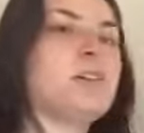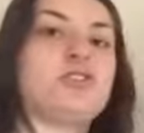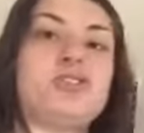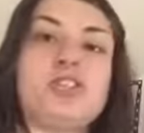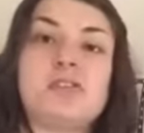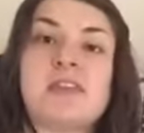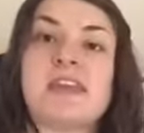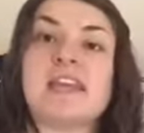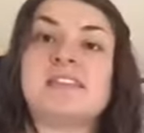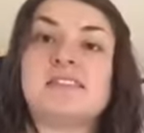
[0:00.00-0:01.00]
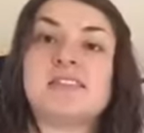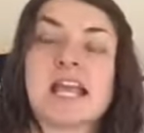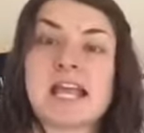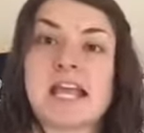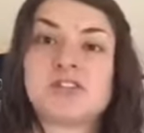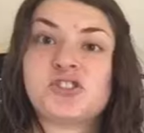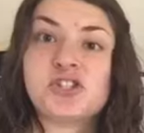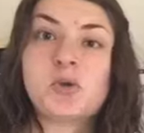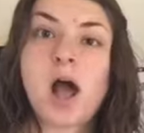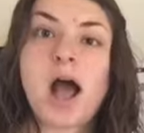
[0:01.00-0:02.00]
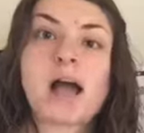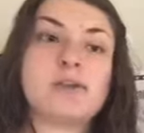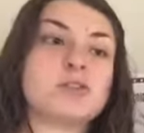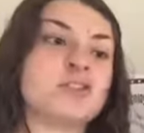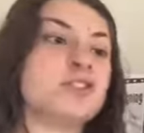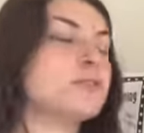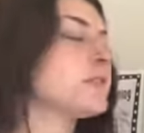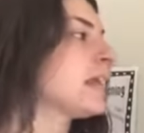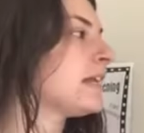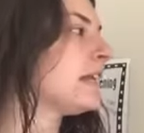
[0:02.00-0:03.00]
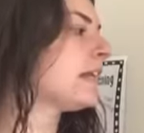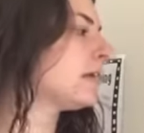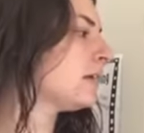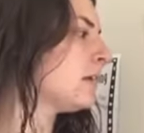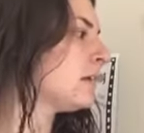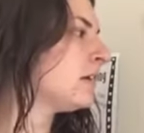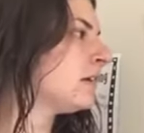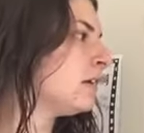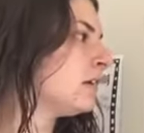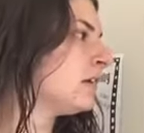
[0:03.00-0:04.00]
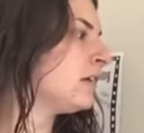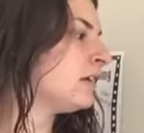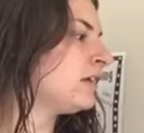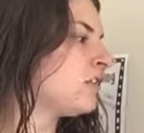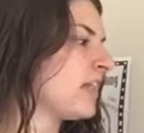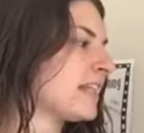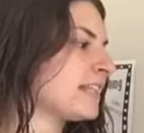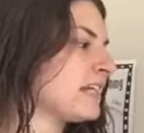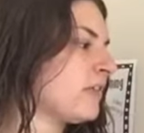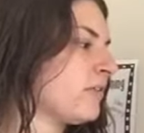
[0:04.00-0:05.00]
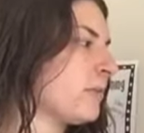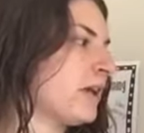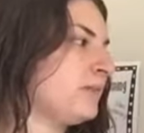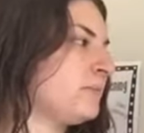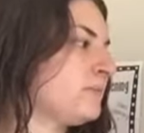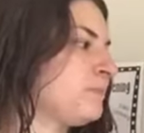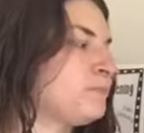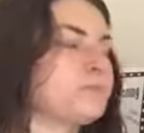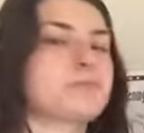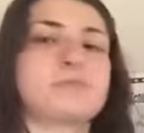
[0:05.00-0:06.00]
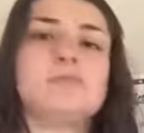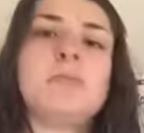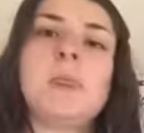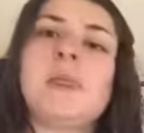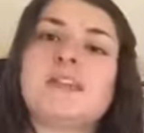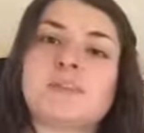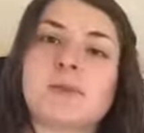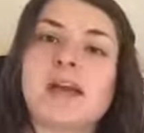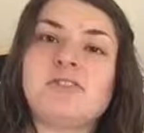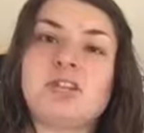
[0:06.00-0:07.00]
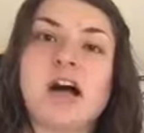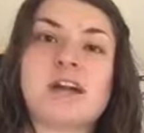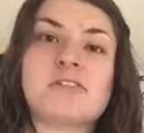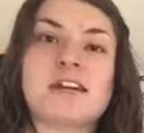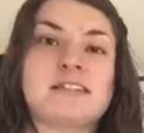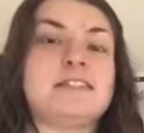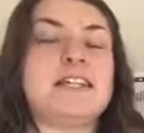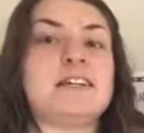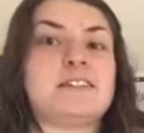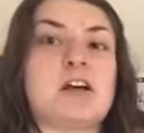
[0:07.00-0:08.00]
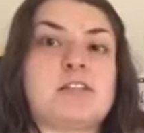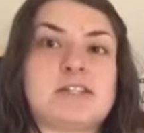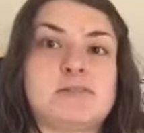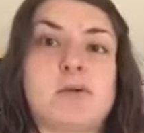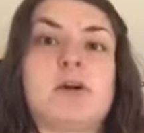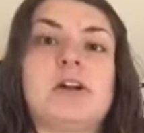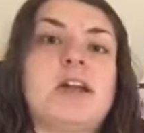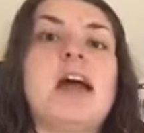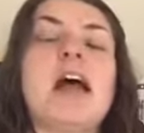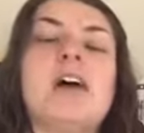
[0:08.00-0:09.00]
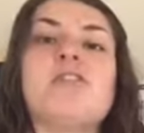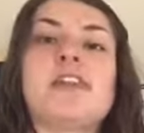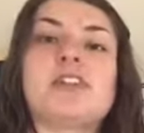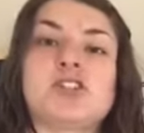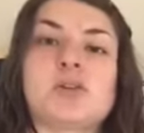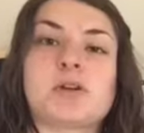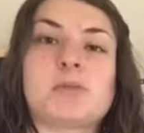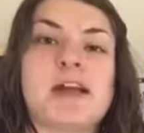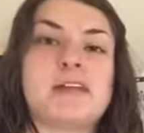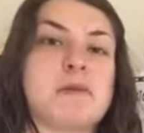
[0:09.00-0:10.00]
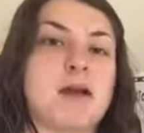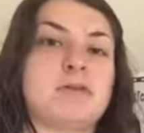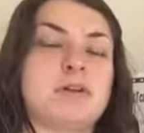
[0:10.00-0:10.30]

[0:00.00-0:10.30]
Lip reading: Do you think it can get too hot or too sunny? That's another one. So we have a lot of ideas on this board of things you could write about.